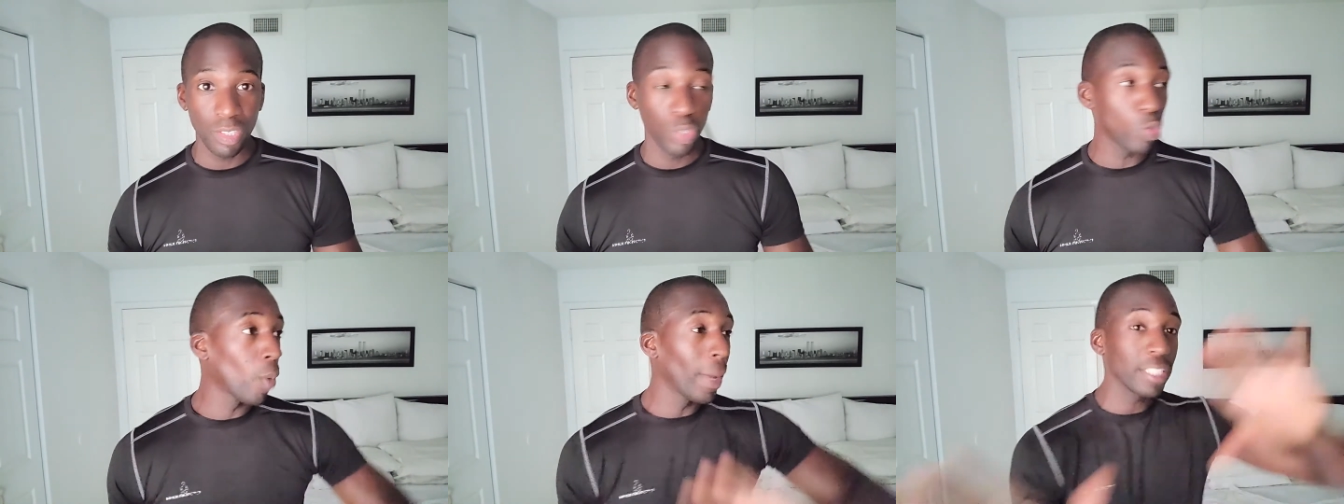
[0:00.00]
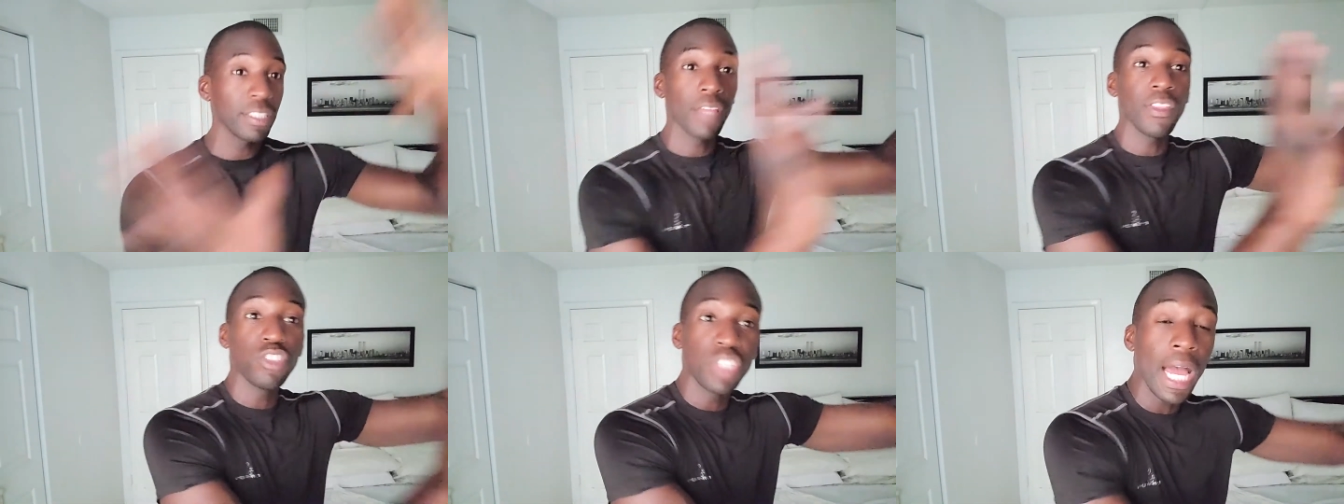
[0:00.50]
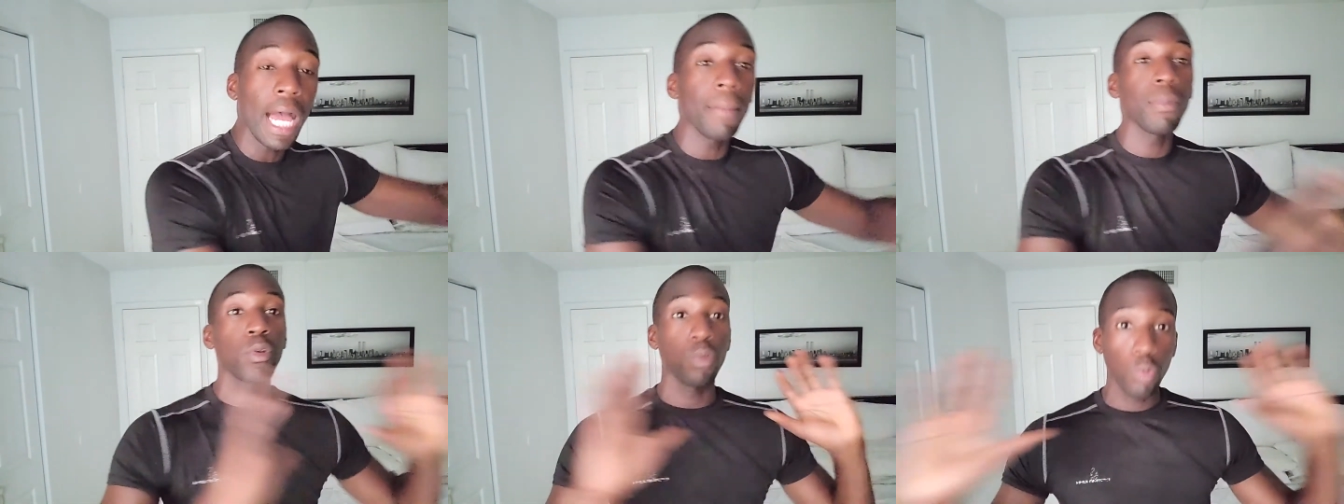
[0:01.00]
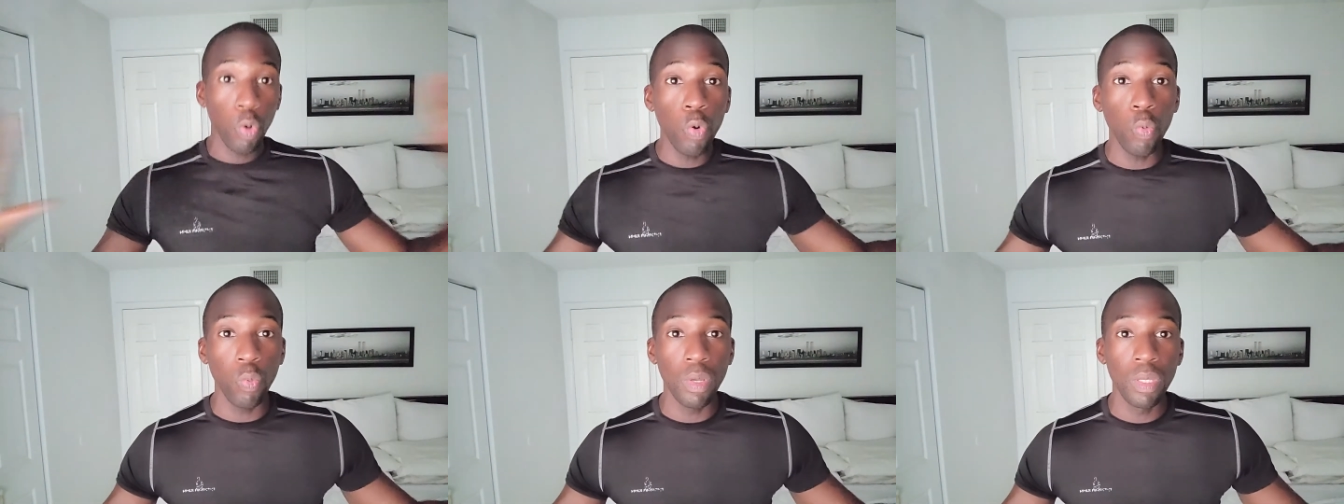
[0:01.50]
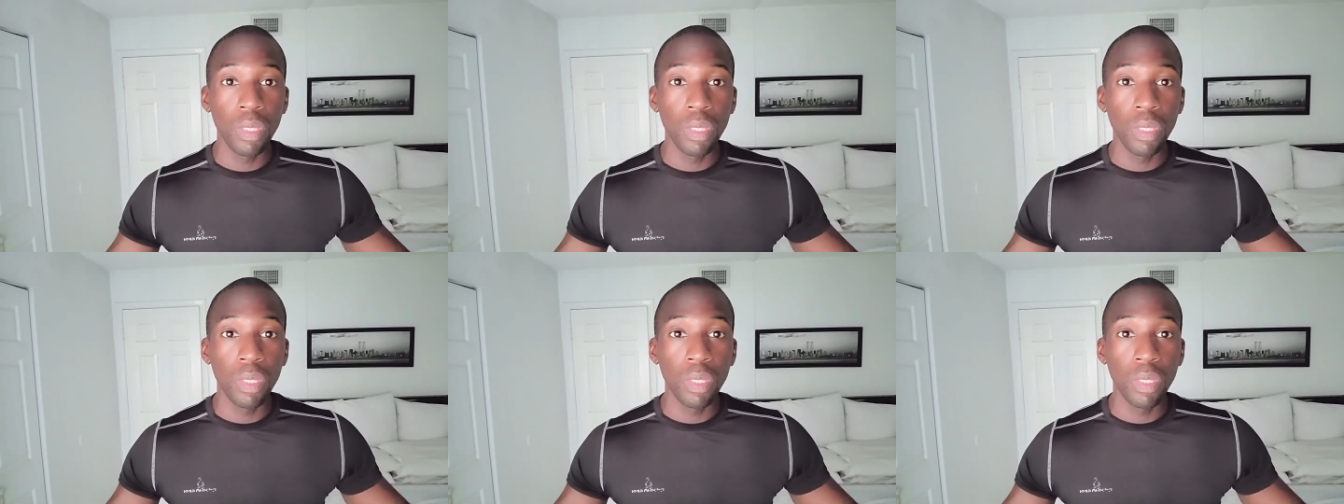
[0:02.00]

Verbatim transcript: You go back to another job, cool.